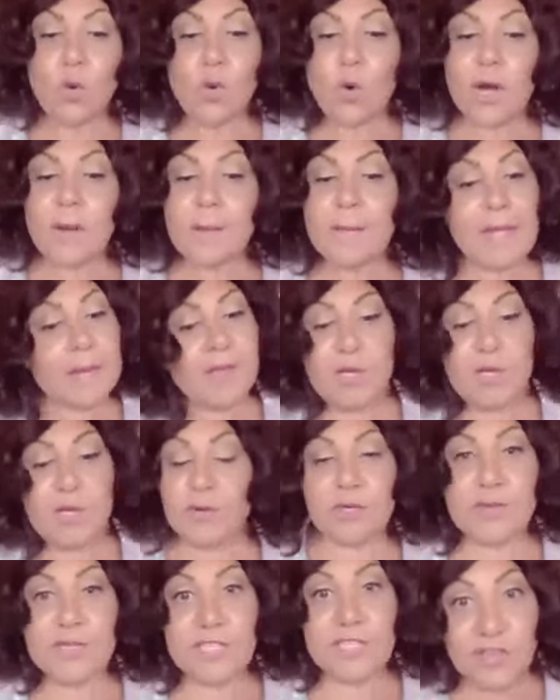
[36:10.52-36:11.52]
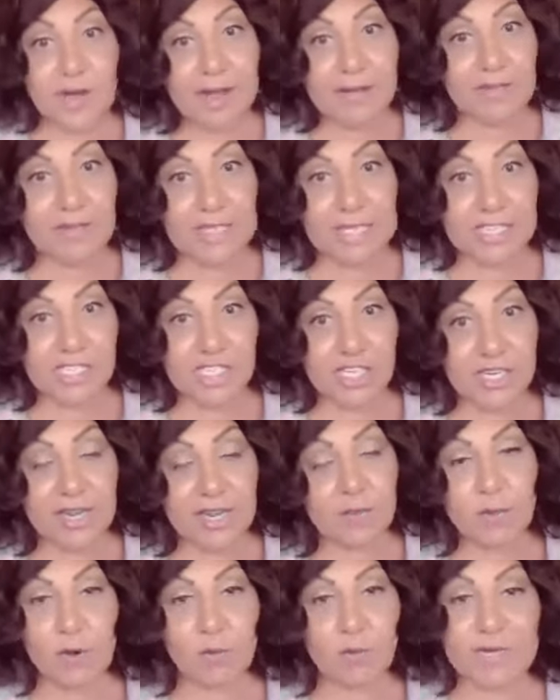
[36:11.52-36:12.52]
or maybe you booked with a travel
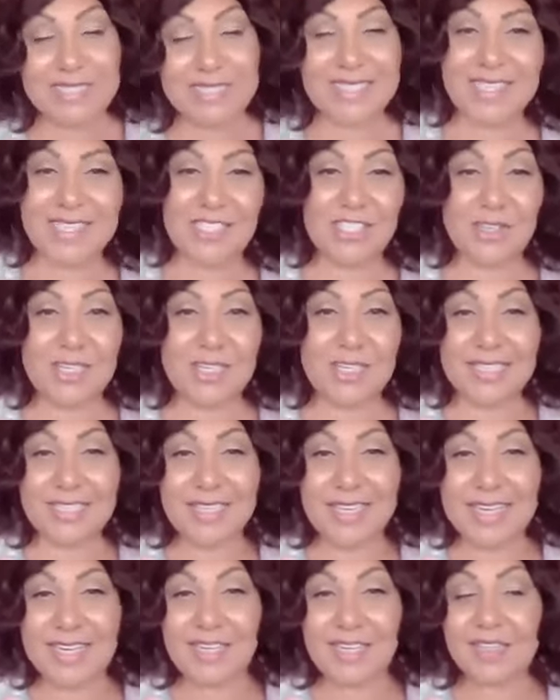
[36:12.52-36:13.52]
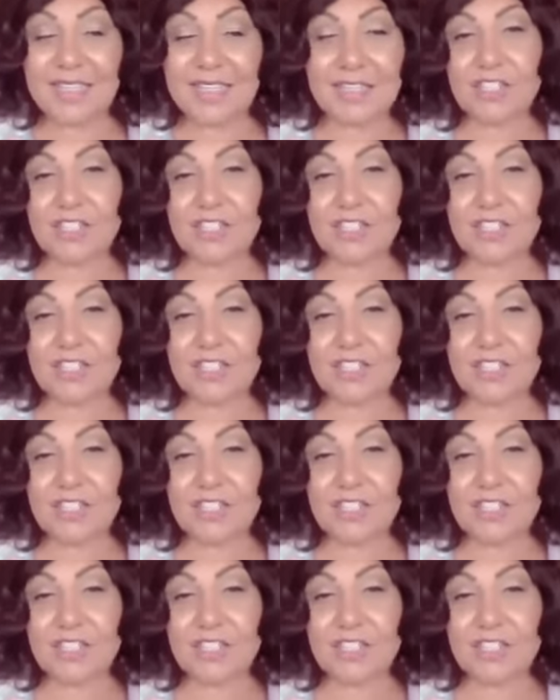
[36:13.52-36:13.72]
agent and what was it that you didn't like